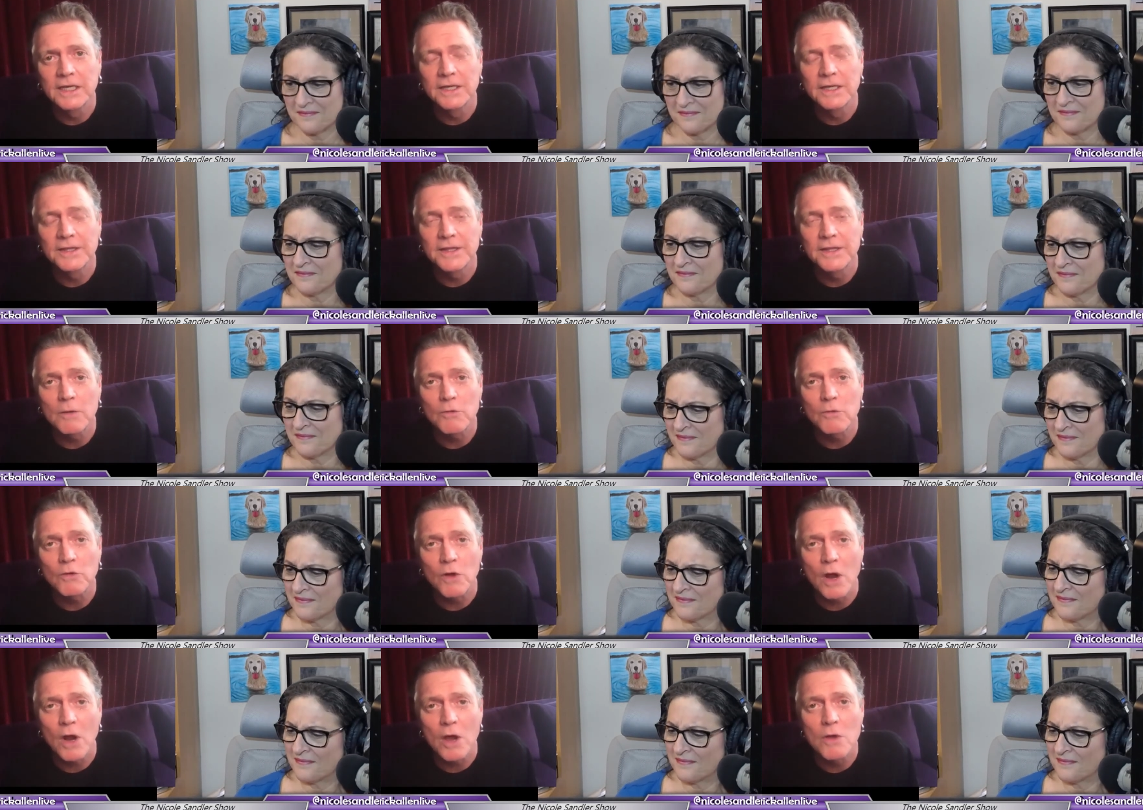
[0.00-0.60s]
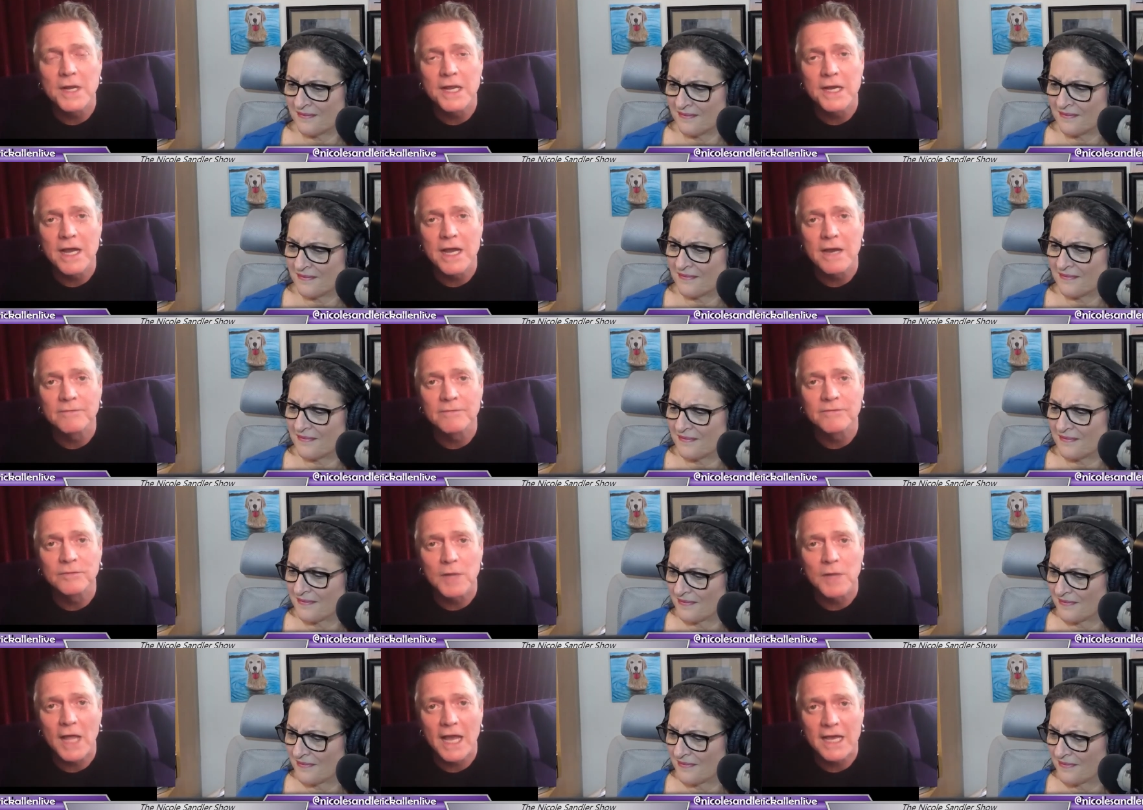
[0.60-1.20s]
Speaker 1: they were opening up
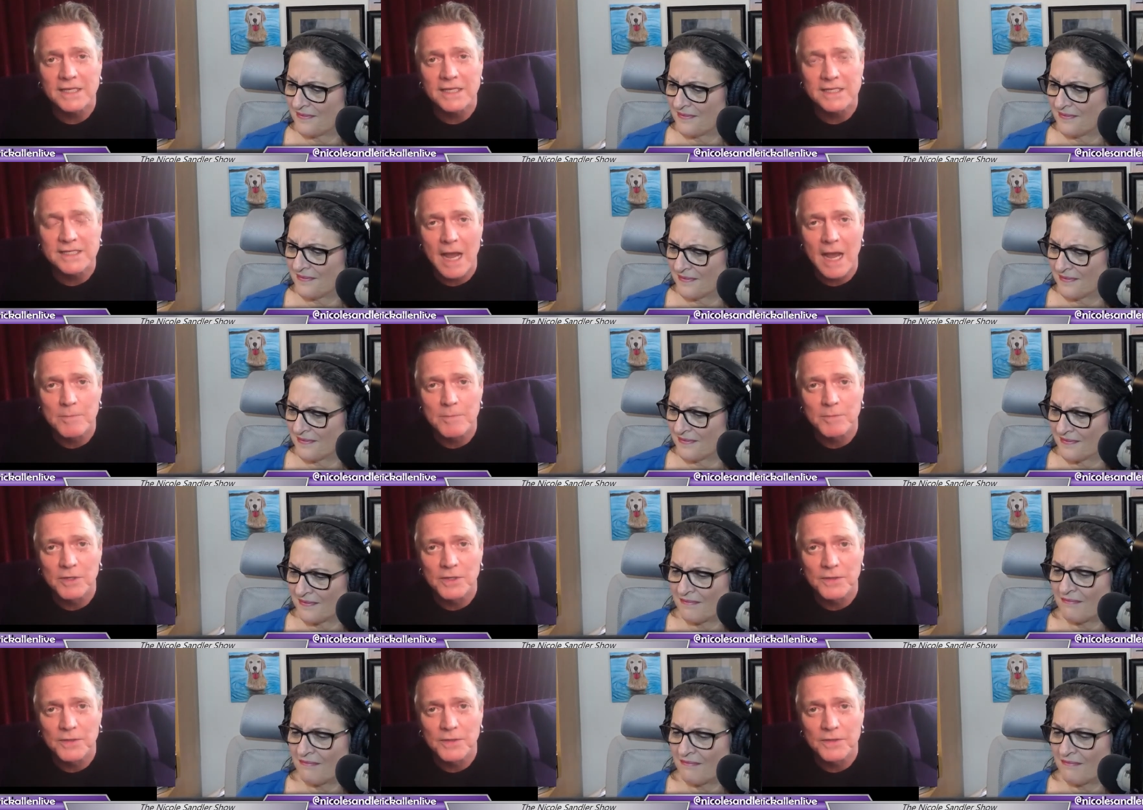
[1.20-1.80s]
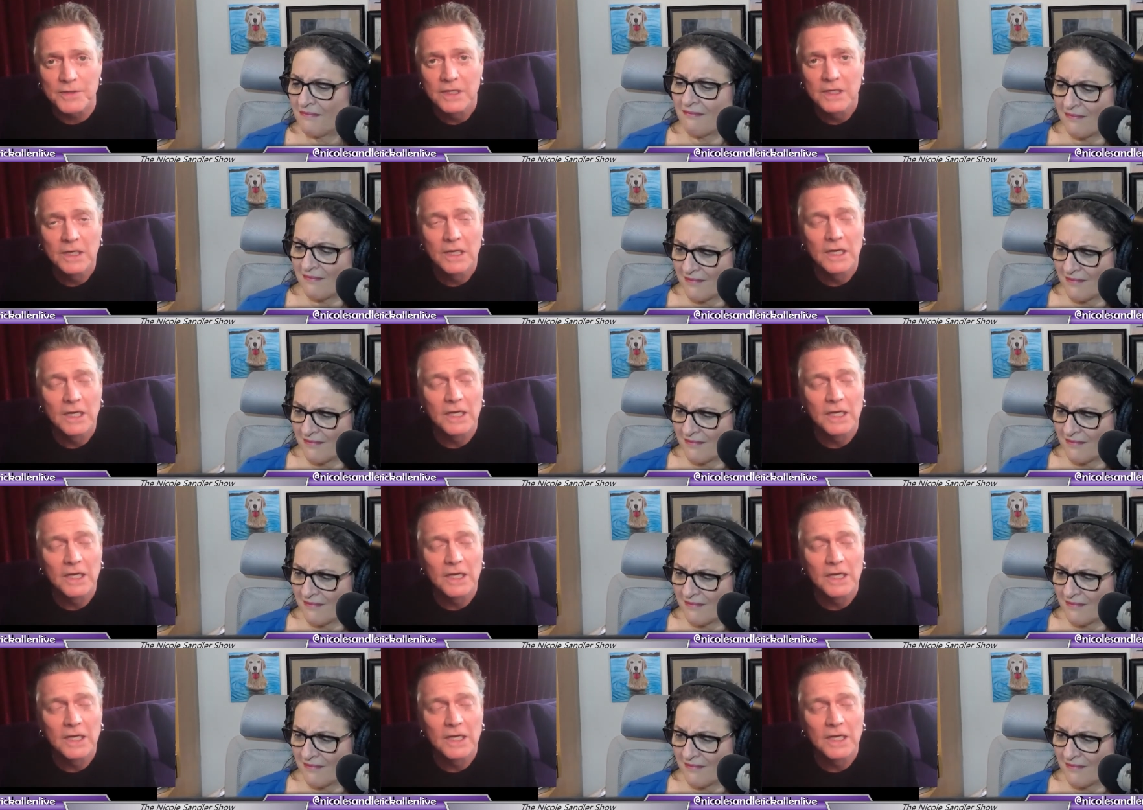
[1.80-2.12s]
for Black Sabbath. And